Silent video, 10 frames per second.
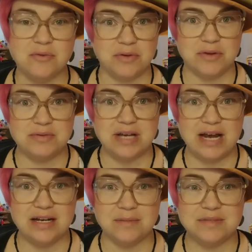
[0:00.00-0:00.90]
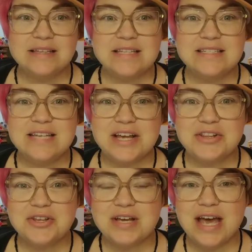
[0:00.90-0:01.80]
for those items? Let's take a
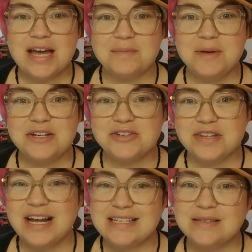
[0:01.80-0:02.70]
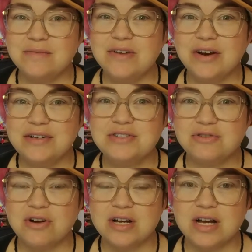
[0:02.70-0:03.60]
look at a picture that has some very
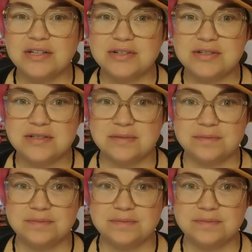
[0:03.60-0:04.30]
strong colors.